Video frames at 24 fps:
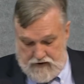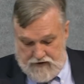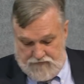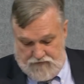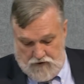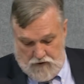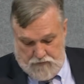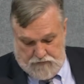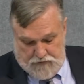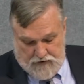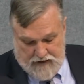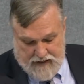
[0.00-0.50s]

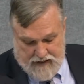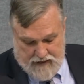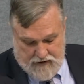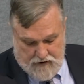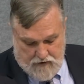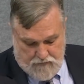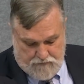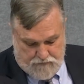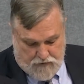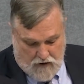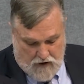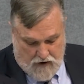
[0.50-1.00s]
If you're
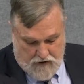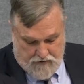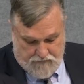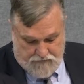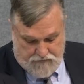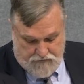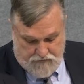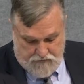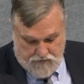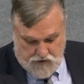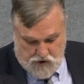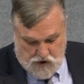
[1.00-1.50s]
playing the part
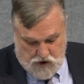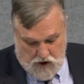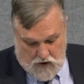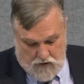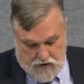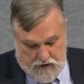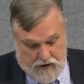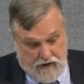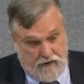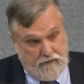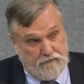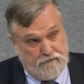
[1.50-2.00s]
of
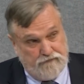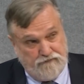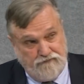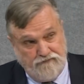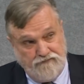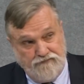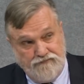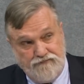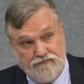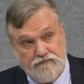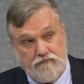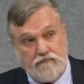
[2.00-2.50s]
Jonah,
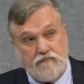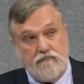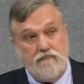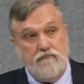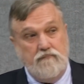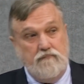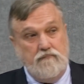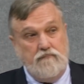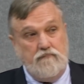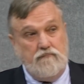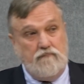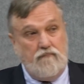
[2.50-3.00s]

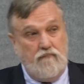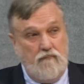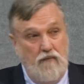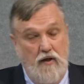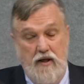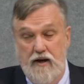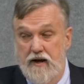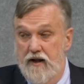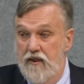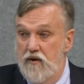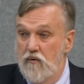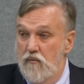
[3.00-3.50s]

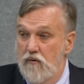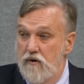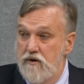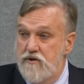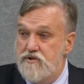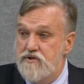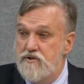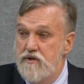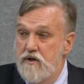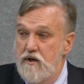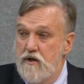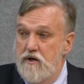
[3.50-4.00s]
in other
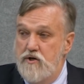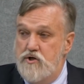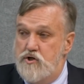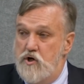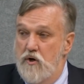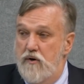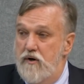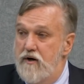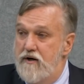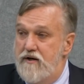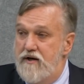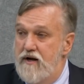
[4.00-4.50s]
words,
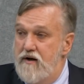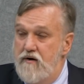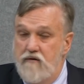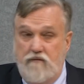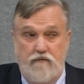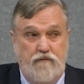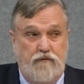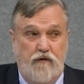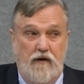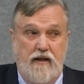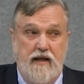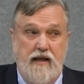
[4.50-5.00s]
Jonah
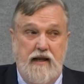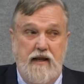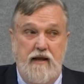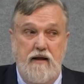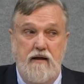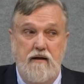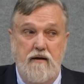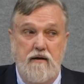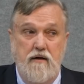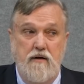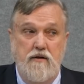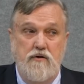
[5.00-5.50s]
didn't
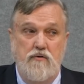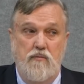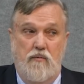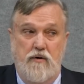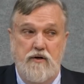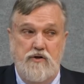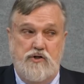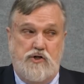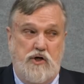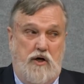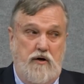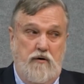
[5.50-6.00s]
flee.
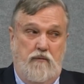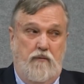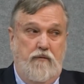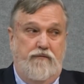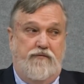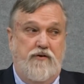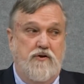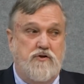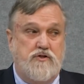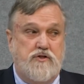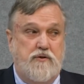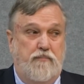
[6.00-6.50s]
When Jonah
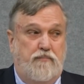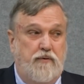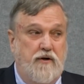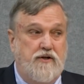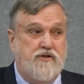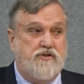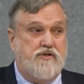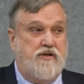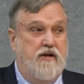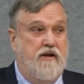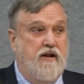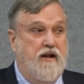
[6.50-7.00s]
refused to
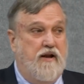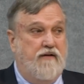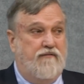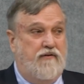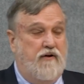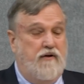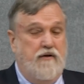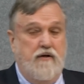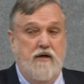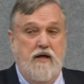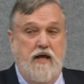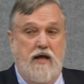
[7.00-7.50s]
preach to
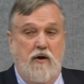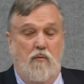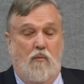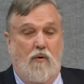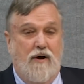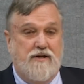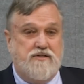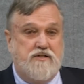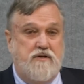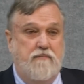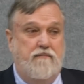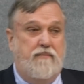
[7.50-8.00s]
Nineveh, it
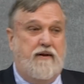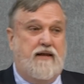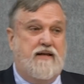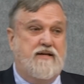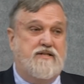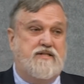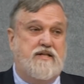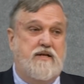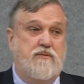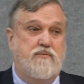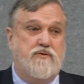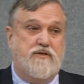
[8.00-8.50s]
wasn't
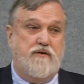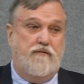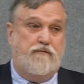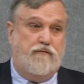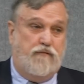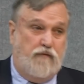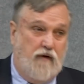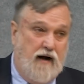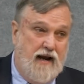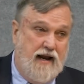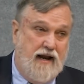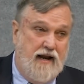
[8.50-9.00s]
because he was
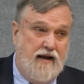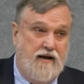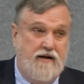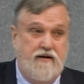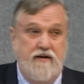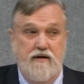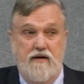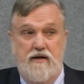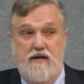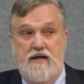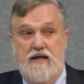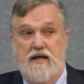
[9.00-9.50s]
afraid.
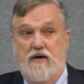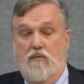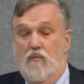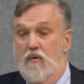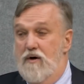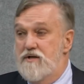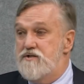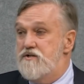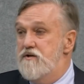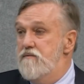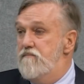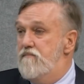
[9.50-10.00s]
It
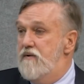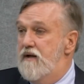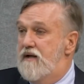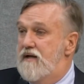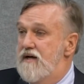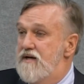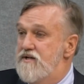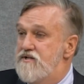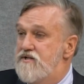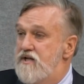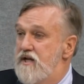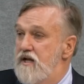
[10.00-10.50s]
wasn't
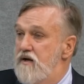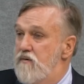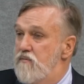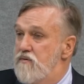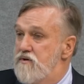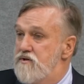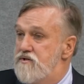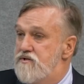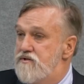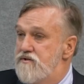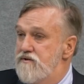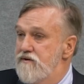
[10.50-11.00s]
because he
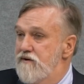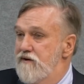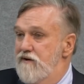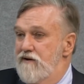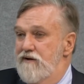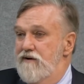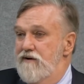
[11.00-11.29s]
was